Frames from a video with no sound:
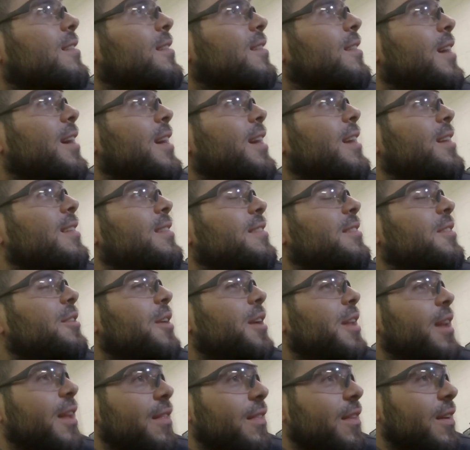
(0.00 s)
I could still
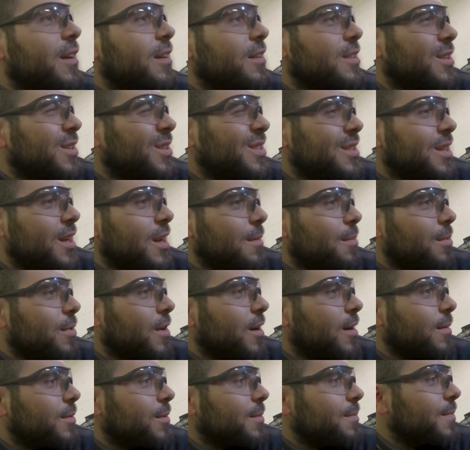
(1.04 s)
get in there, so it's not a
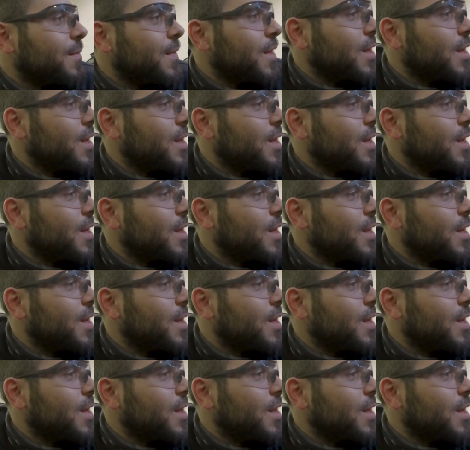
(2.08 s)
problem.